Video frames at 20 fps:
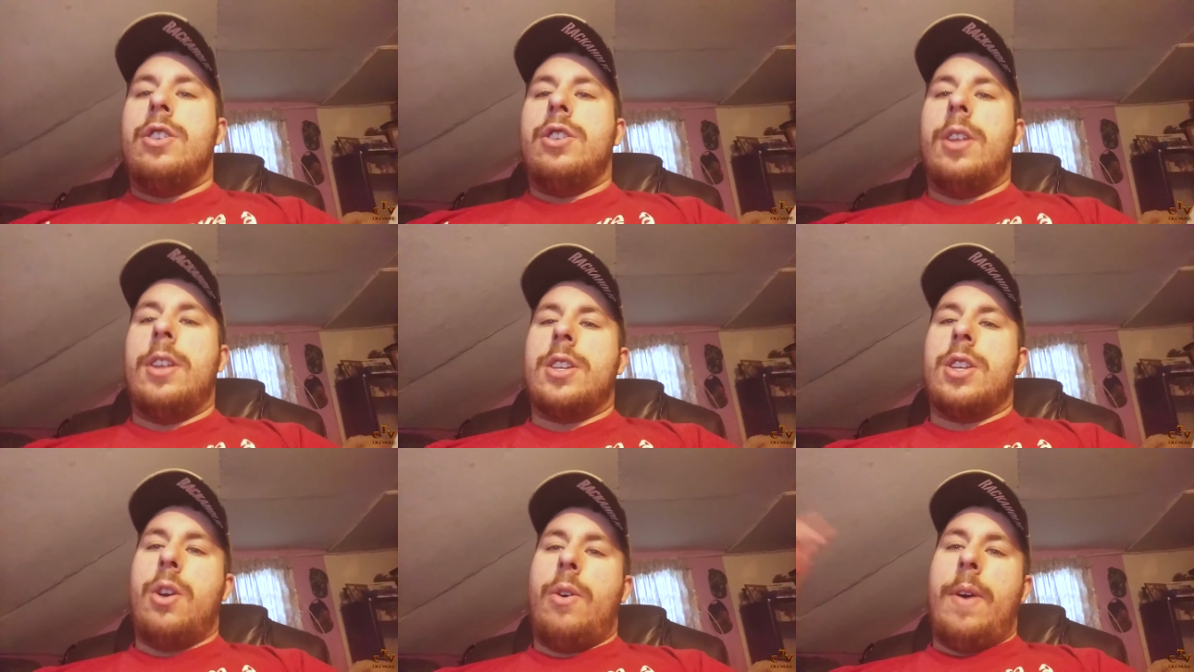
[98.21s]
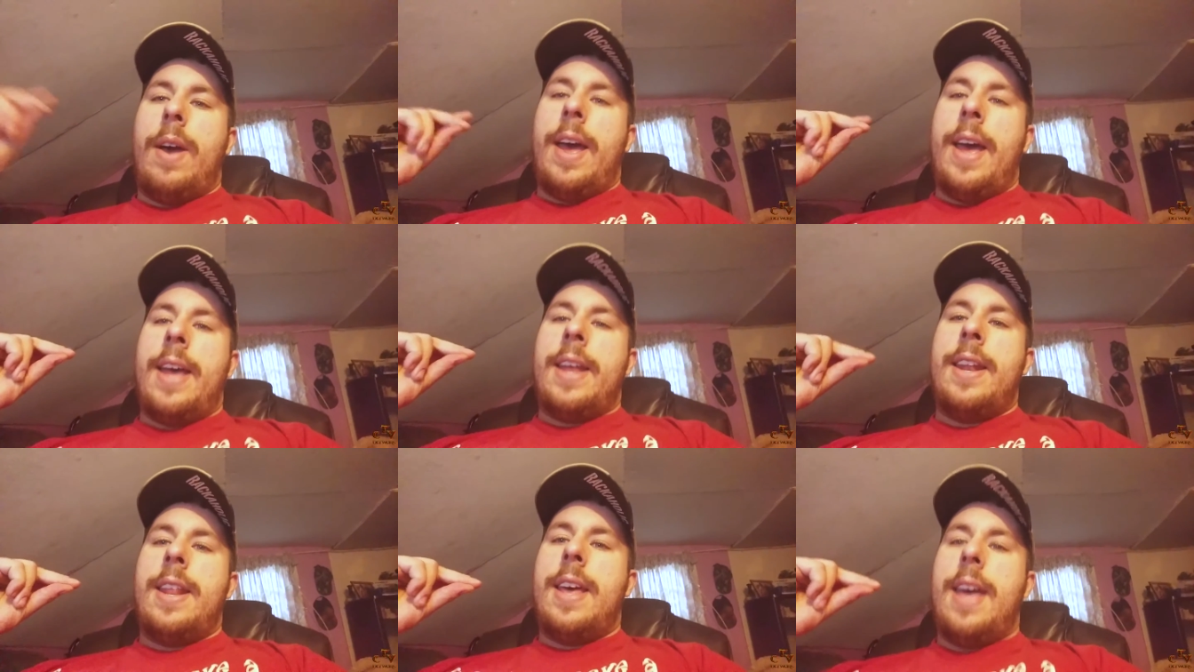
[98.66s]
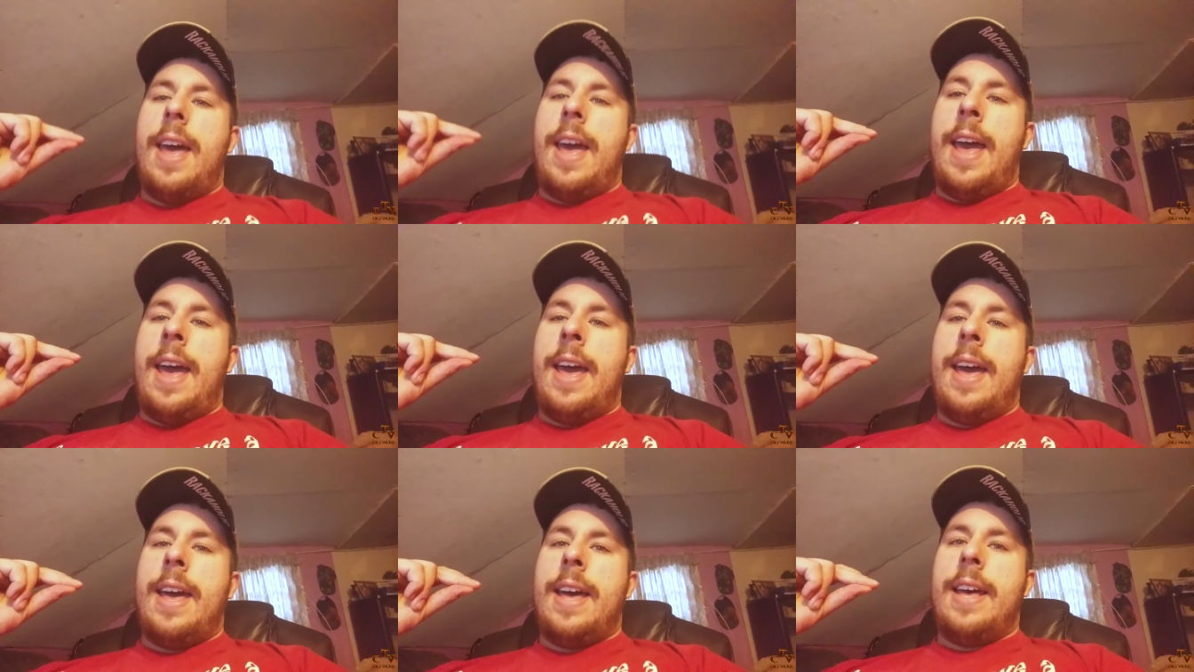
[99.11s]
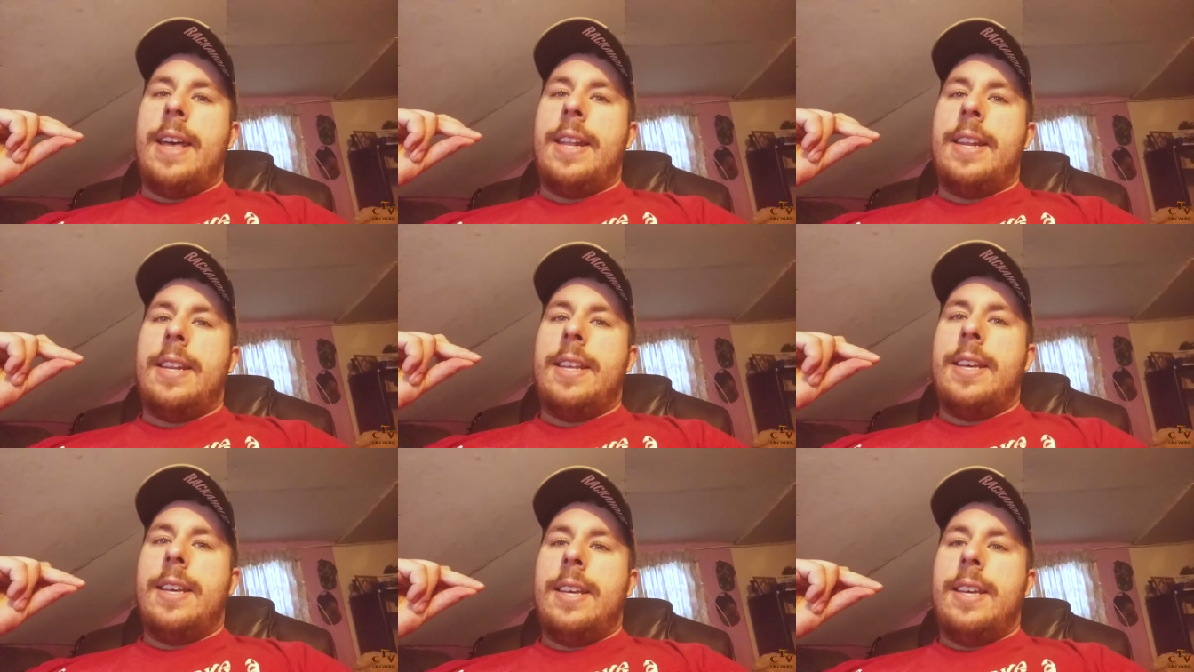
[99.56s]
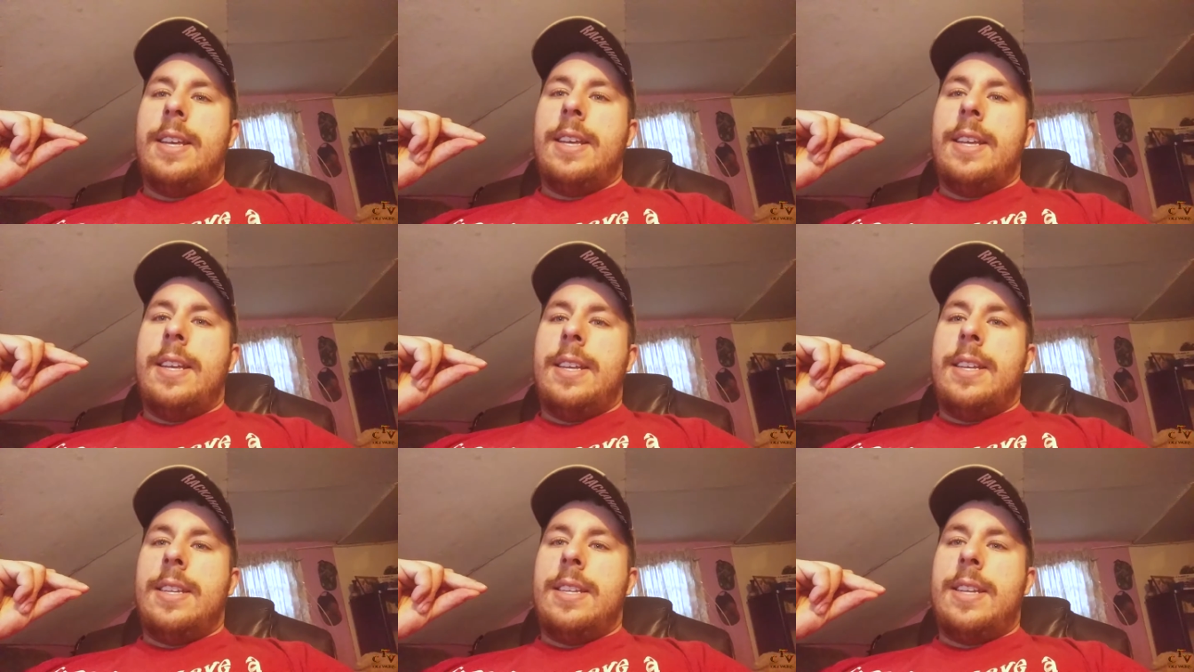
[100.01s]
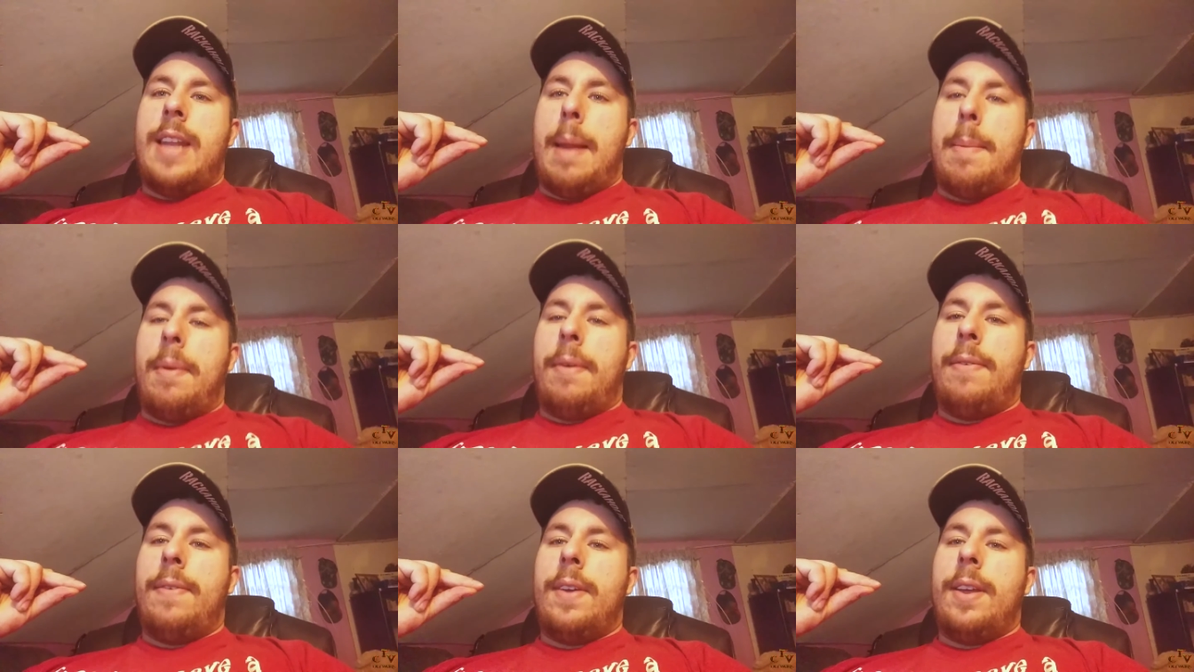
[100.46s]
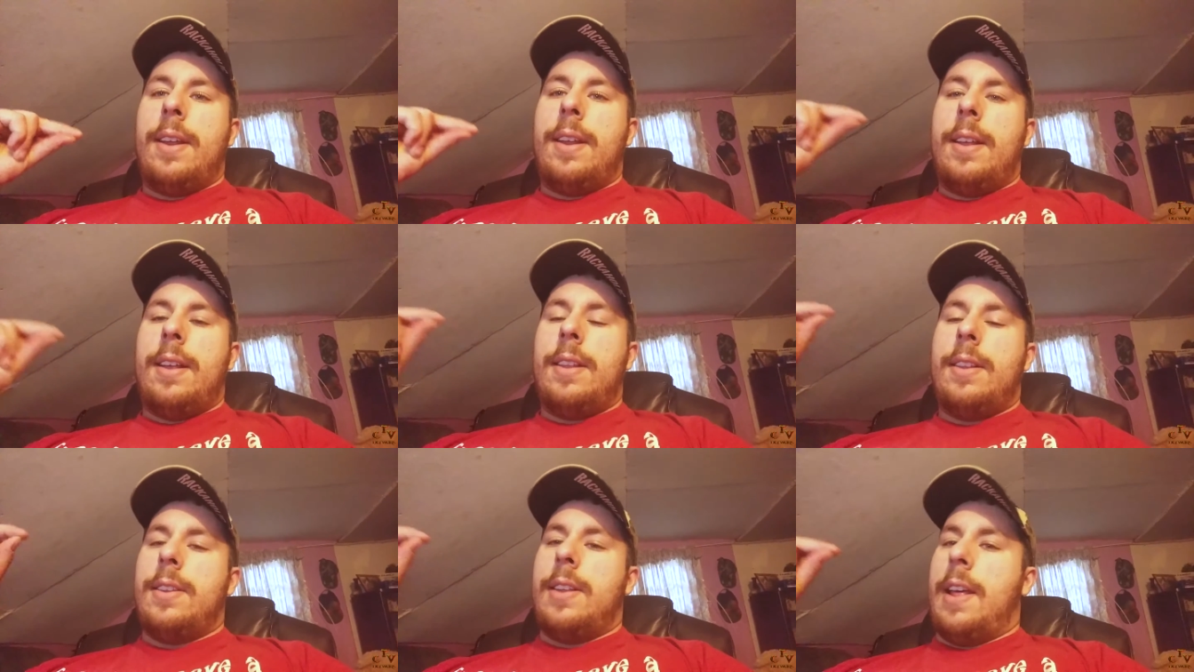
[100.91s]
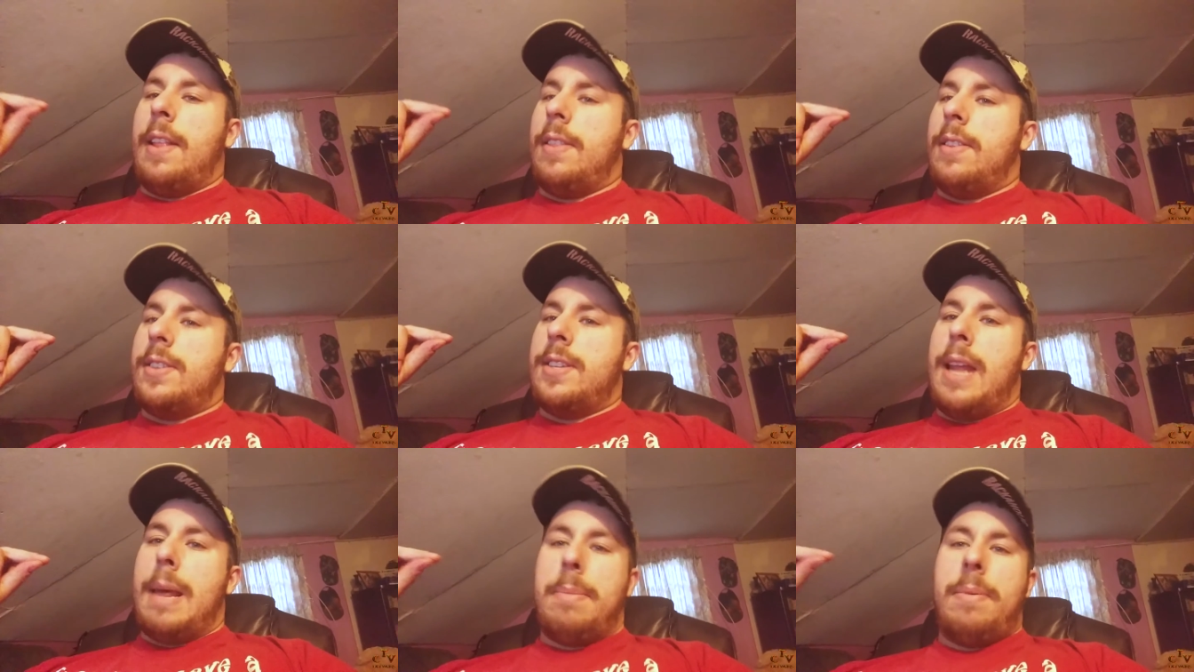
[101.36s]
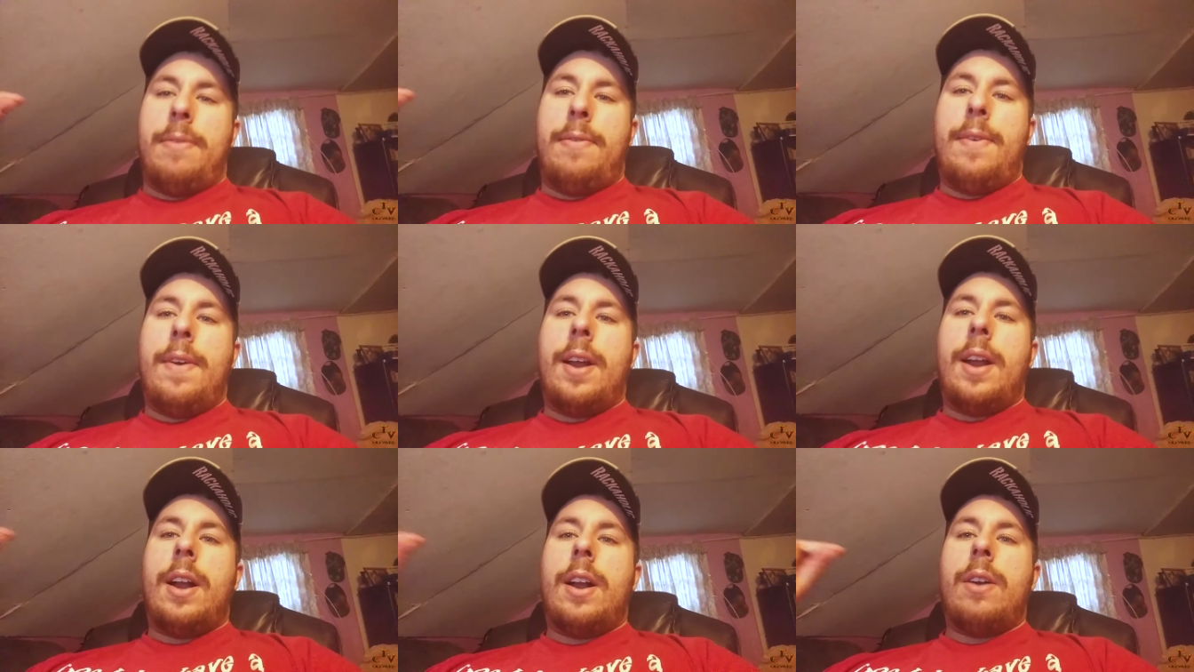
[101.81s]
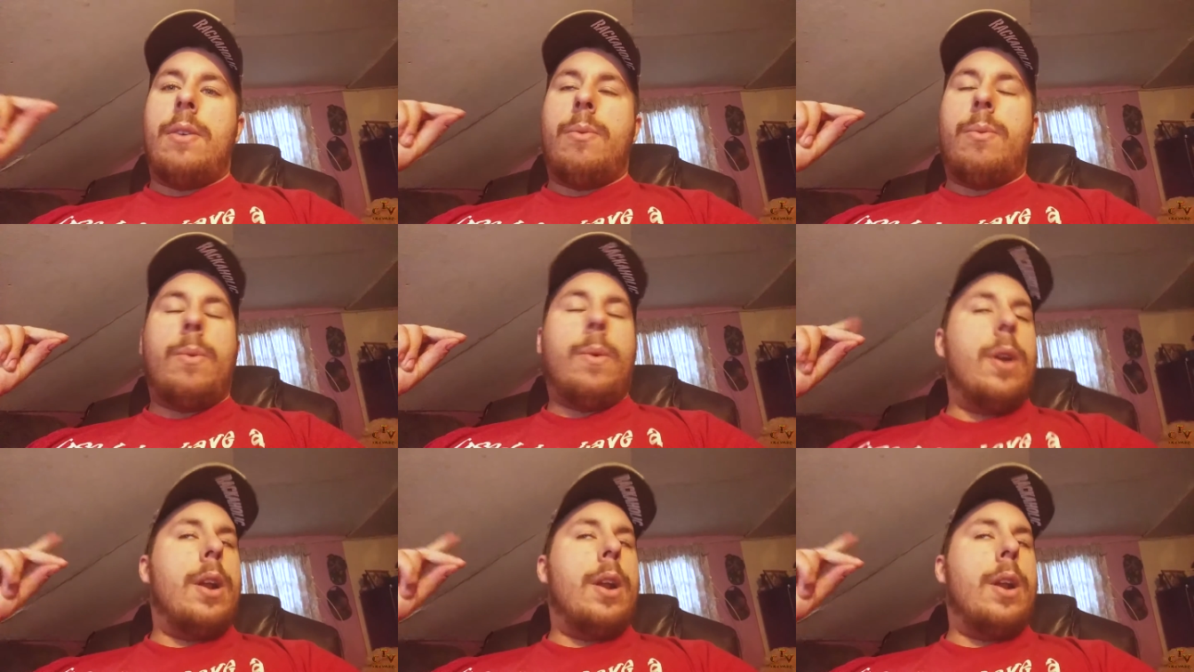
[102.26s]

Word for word: So let's go ahead and snap, our fin uh, snap a finger.